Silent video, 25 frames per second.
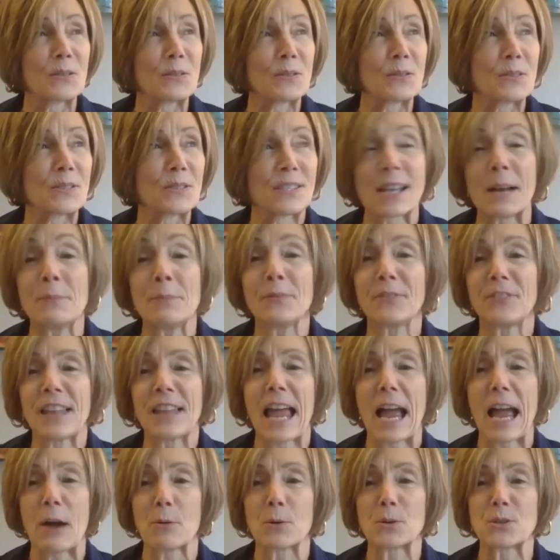Some
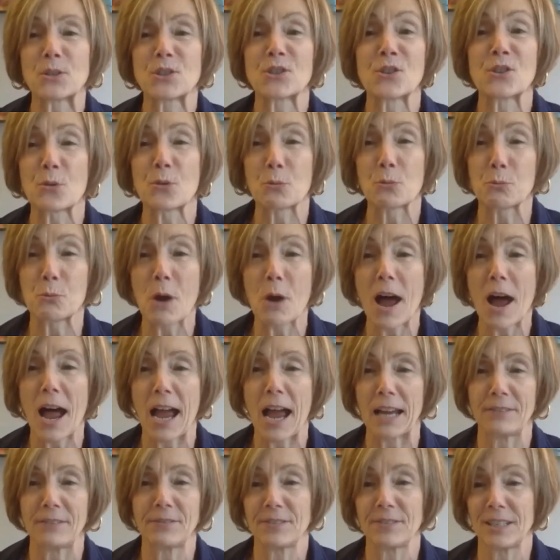flowers
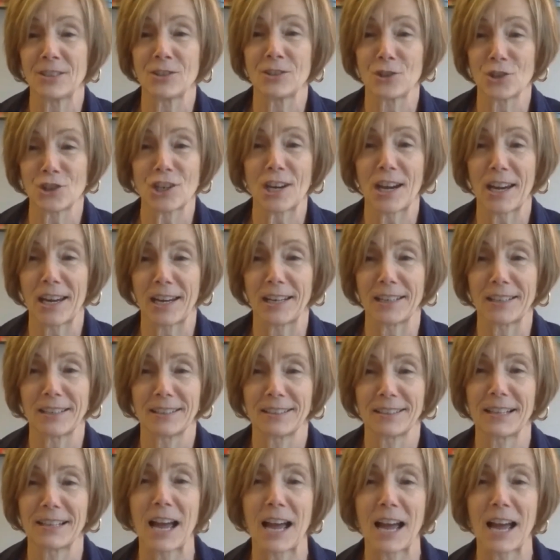thrive in shade.